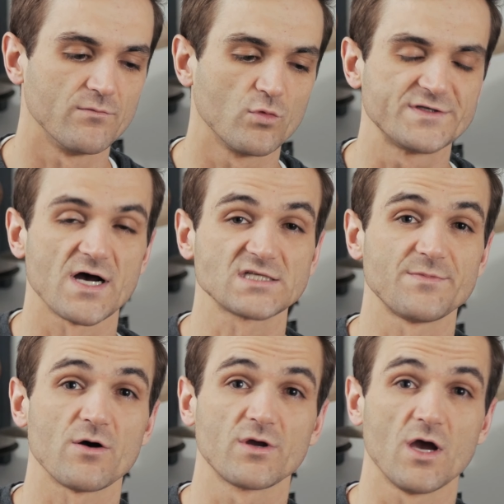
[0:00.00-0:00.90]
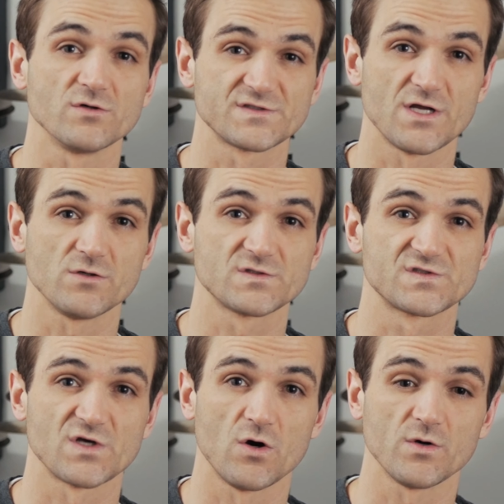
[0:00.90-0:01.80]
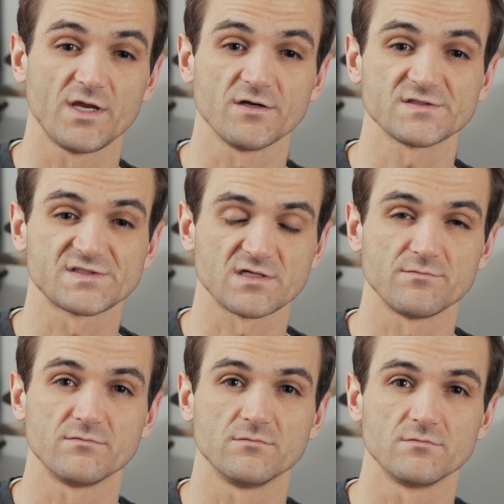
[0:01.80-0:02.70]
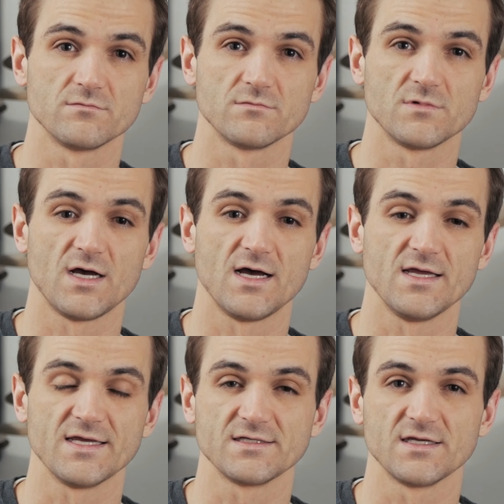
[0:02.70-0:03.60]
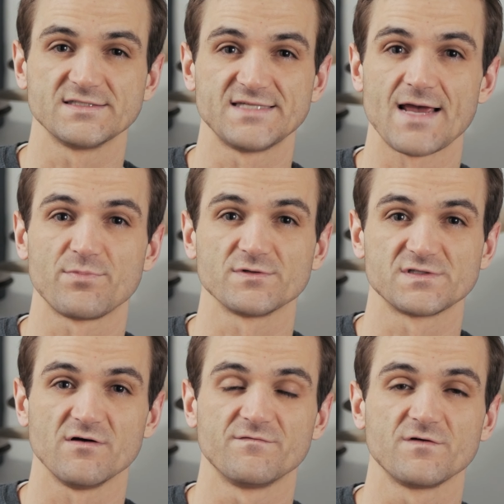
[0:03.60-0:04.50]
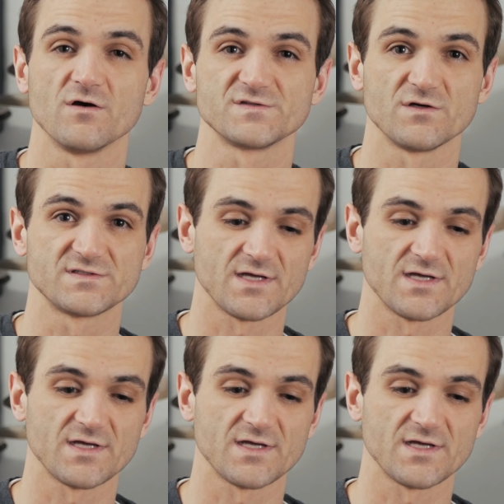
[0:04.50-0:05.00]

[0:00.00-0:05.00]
We talked about ghost notes. So here's some examples of ghost notes.